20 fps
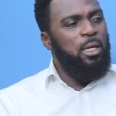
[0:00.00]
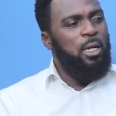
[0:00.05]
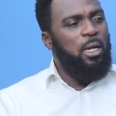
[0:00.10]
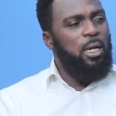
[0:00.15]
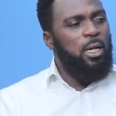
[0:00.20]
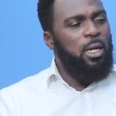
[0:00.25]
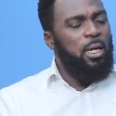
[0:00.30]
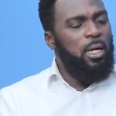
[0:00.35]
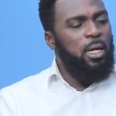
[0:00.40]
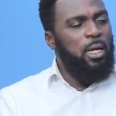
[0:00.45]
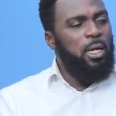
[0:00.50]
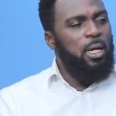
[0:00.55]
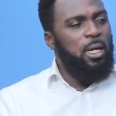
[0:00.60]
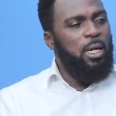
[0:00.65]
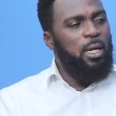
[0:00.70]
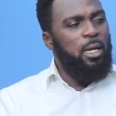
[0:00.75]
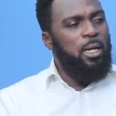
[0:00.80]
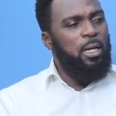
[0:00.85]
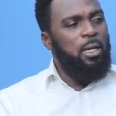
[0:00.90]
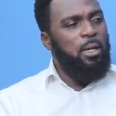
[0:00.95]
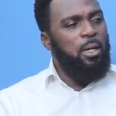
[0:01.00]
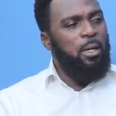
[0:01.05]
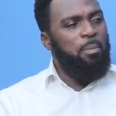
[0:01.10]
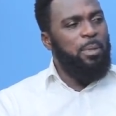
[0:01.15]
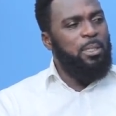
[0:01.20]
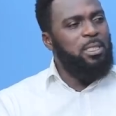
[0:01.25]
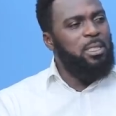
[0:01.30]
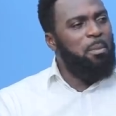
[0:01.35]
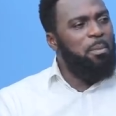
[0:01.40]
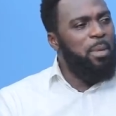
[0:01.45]
uh,
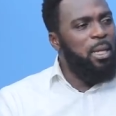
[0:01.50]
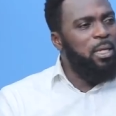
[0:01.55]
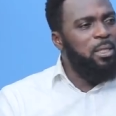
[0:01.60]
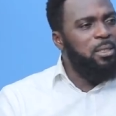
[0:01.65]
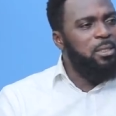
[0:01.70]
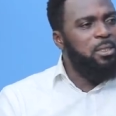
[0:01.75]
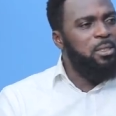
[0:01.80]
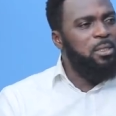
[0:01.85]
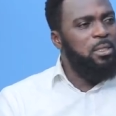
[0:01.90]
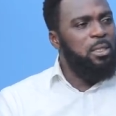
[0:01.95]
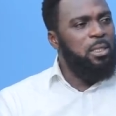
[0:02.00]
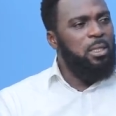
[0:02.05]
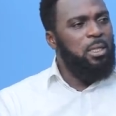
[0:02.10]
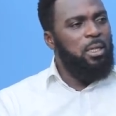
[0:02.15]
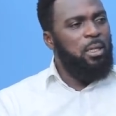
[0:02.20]
Pastor Blinks.